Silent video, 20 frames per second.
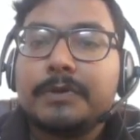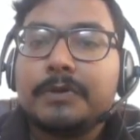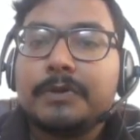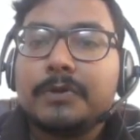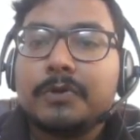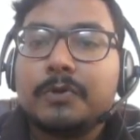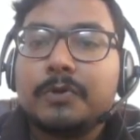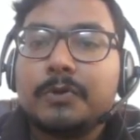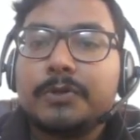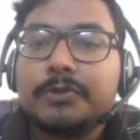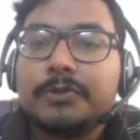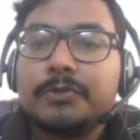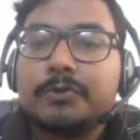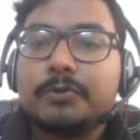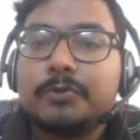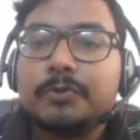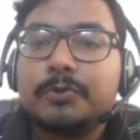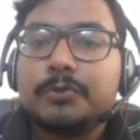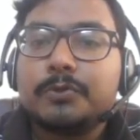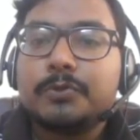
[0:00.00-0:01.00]
going to
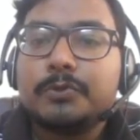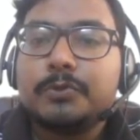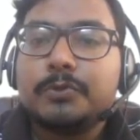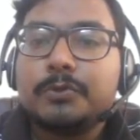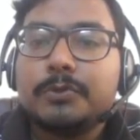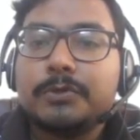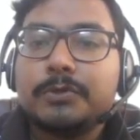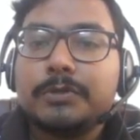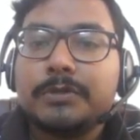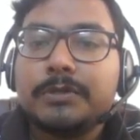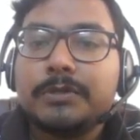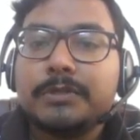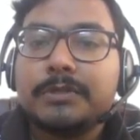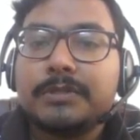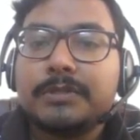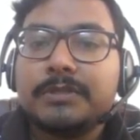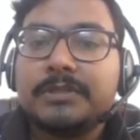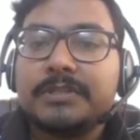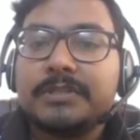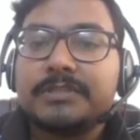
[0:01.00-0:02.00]
go to
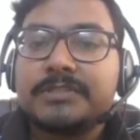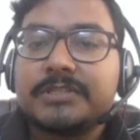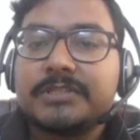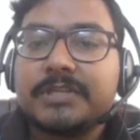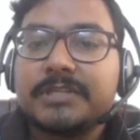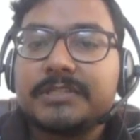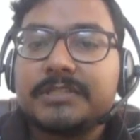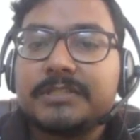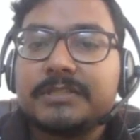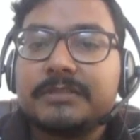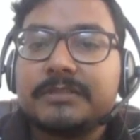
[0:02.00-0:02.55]
this state,